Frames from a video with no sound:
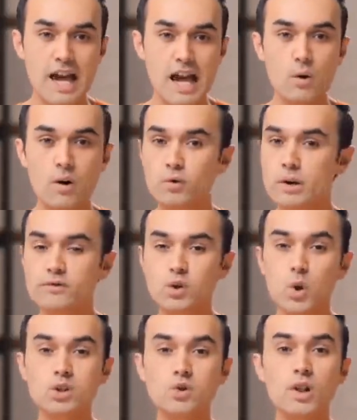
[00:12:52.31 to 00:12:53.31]
However, we've
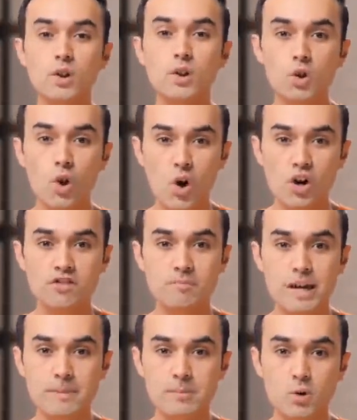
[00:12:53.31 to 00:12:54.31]
talked to a lot of
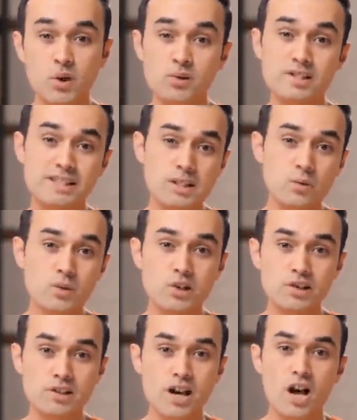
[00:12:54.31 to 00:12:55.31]
people who still
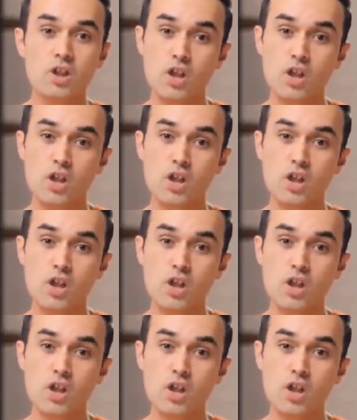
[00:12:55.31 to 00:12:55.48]
use